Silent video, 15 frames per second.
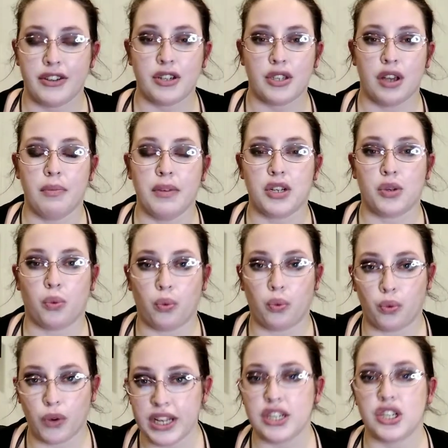there's so much
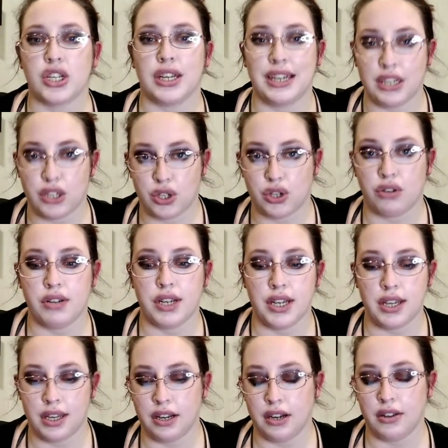rich
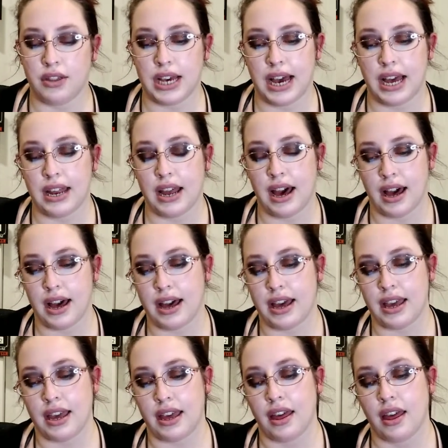history here that
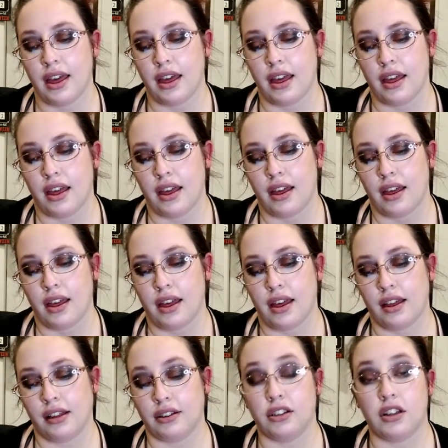I
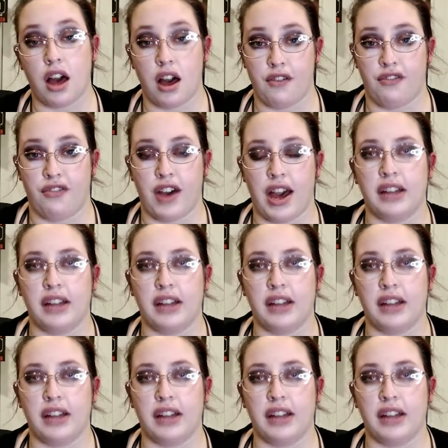love.